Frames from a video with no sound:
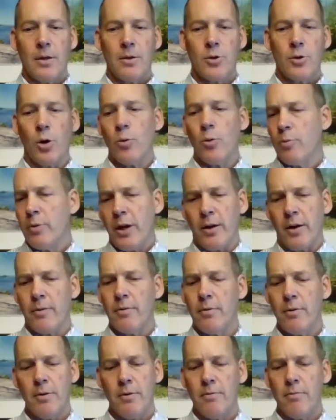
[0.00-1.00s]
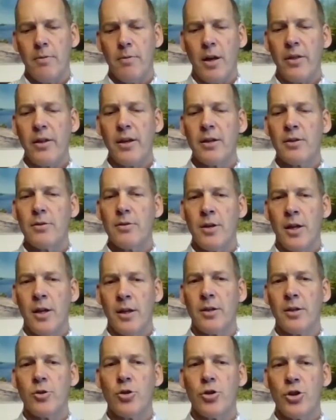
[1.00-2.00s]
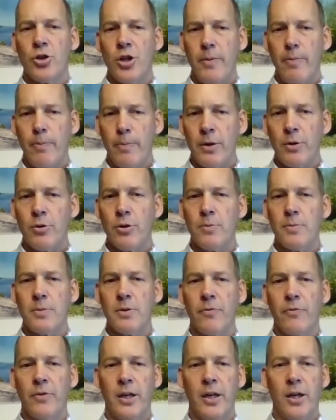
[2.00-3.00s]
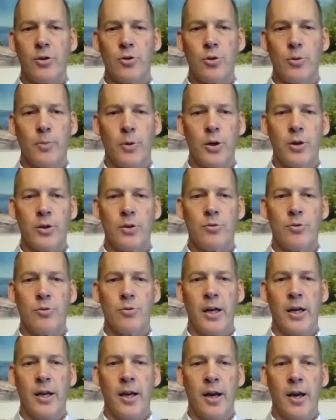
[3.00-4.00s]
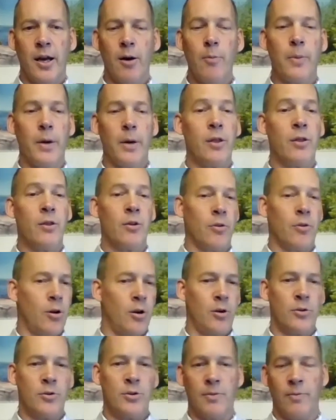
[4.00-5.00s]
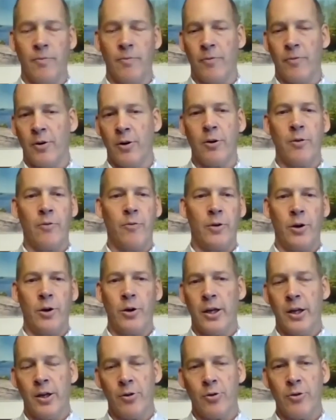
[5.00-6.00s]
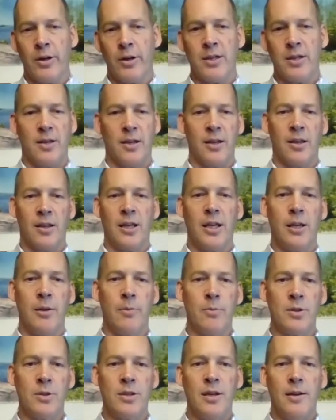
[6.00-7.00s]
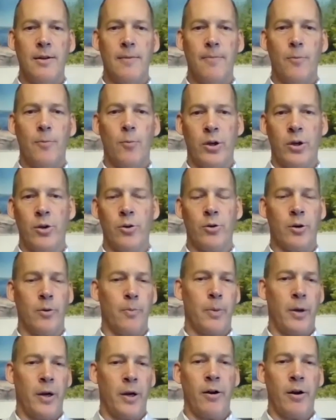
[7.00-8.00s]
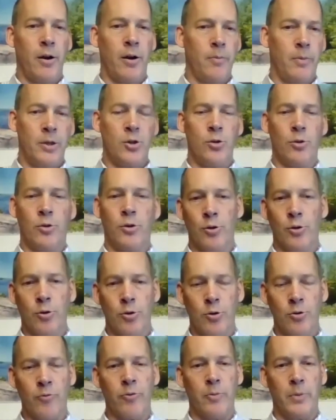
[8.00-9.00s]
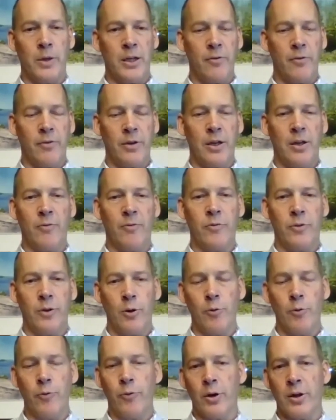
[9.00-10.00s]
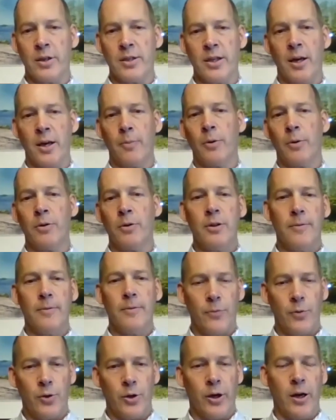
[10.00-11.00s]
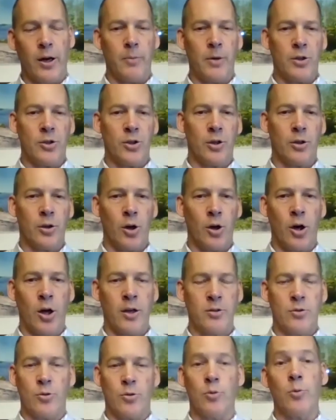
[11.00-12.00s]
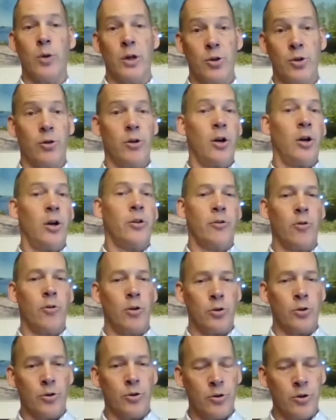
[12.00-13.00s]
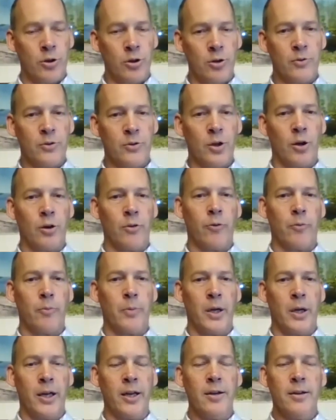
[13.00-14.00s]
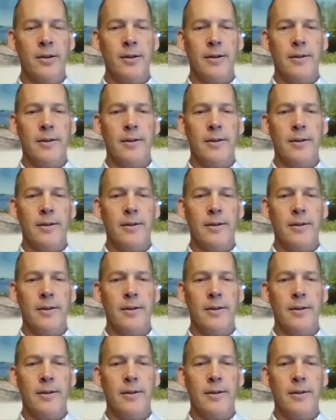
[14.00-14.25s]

So yeah, nothing's cheap in terms of financial markets right now, but there are some very interesting themes when you compare how much you can earn from a dividend flow, for example, to how much it costs or what your other alternatives are for money.